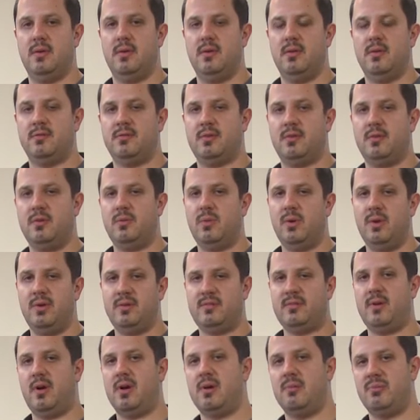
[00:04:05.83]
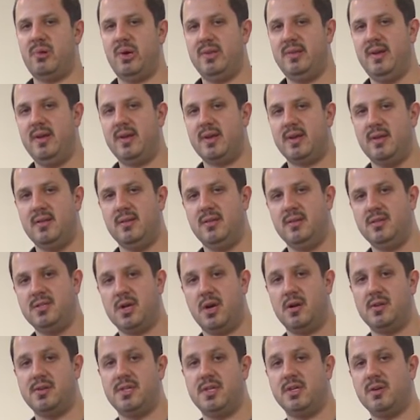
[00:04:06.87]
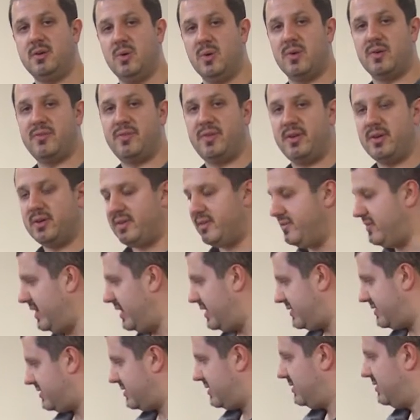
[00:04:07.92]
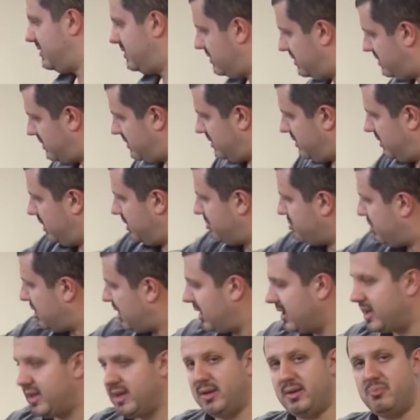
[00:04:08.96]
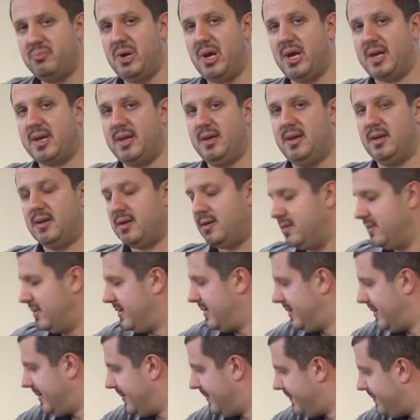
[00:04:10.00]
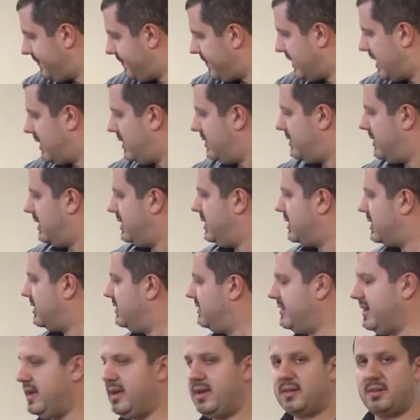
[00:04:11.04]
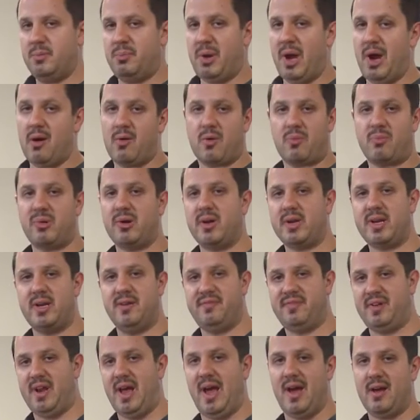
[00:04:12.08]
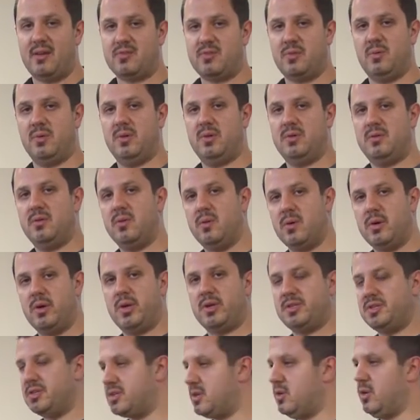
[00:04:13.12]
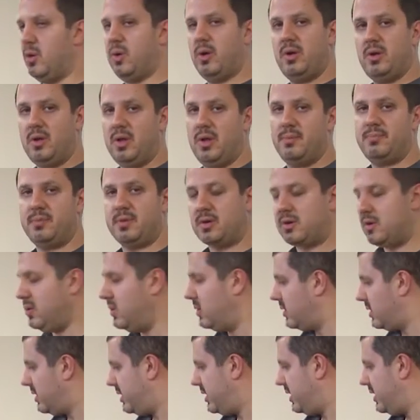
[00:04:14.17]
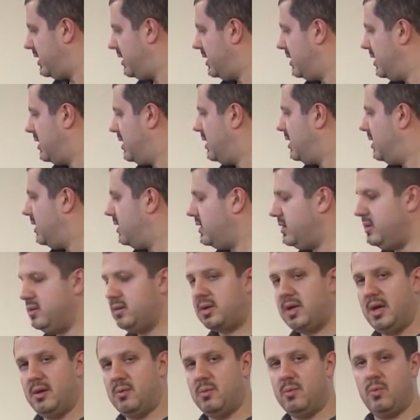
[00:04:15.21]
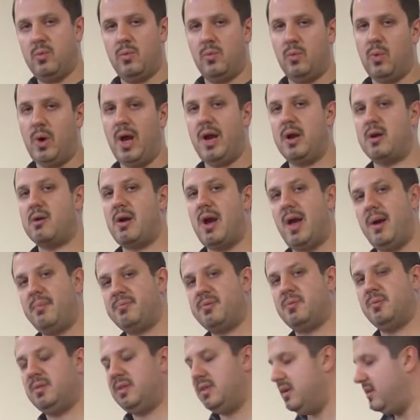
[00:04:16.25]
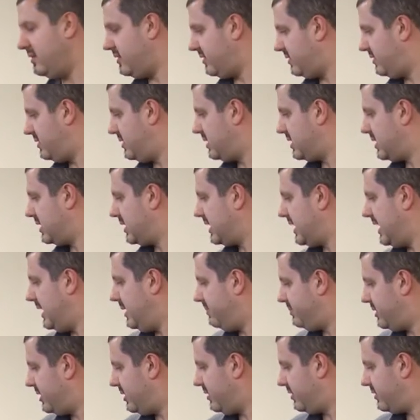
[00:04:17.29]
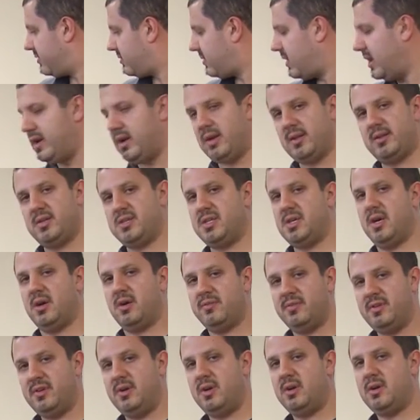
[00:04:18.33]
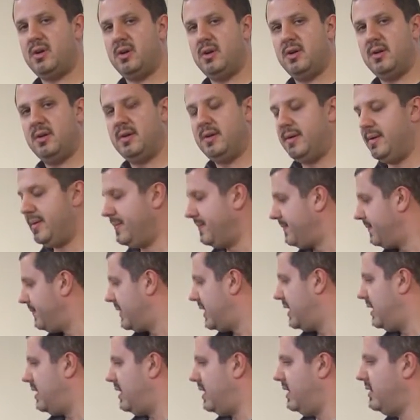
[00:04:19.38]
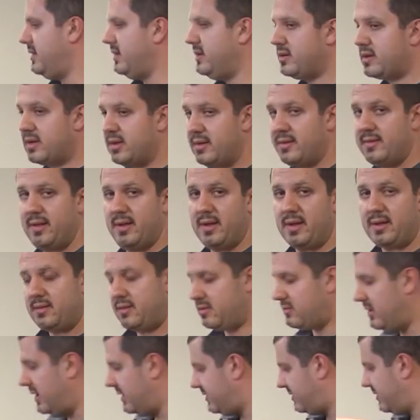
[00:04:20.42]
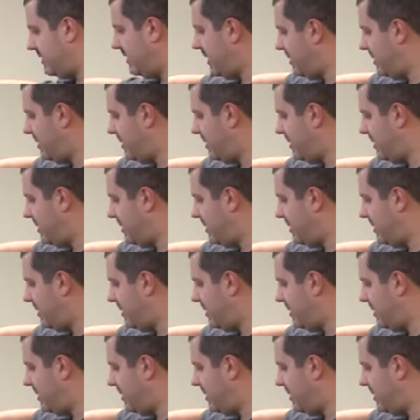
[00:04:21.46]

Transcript: So you want to start by taking the charging cord for your device. You plug it in back here. Then you can take the power brick, if it has one, or you just coil up the cord. You'll get wire wraps with this. You can keep those right on the shelves here. And then you're going to take the rest of